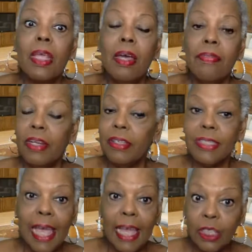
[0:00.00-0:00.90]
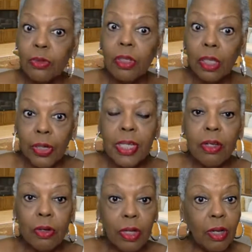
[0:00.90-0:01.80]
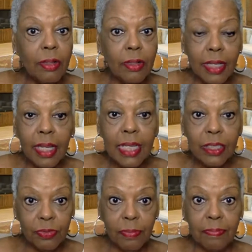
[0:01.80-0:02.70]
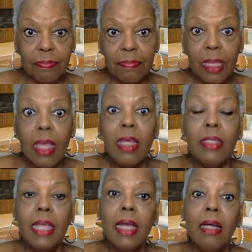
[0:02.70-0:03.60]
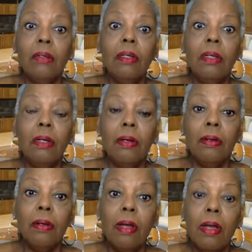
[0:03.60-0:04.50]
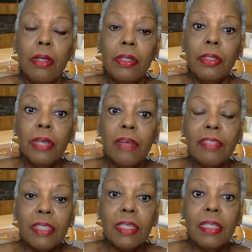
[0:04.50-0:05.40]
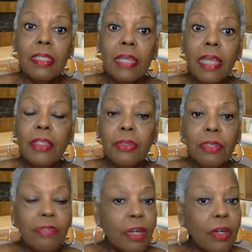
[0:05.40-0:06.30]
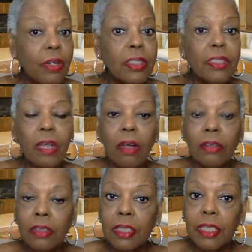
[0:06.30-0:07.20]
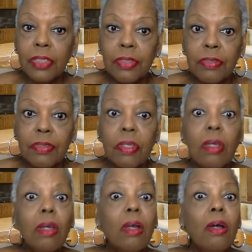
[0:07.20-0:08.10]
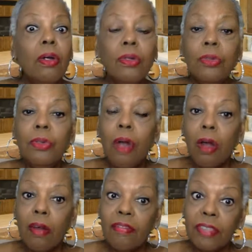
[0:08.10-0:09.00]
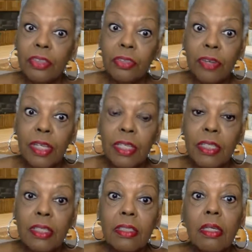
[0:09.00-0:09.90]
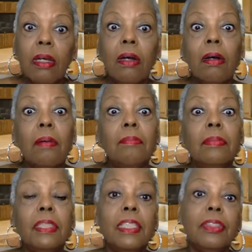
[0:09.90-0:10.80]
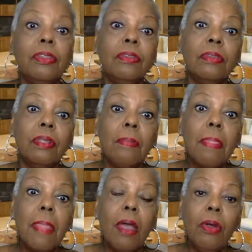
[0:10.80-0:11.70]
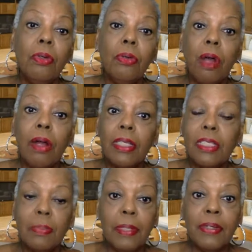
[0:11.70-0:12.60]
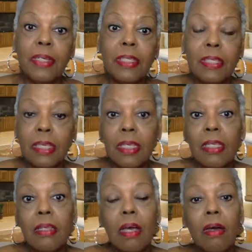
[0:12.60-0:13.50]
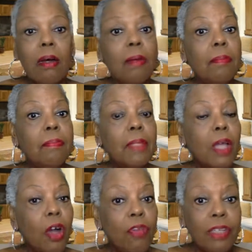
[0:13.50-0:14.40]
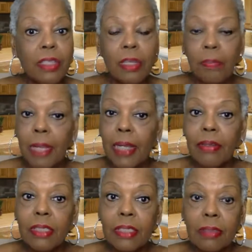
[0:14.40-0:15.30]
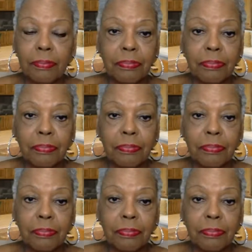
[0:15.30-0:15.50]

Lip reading: there is actual learning going on in the classroom. Now, you have seen and you have heard and talked to teachers who are frustrated, teachers who are experiencing COVID, their parents,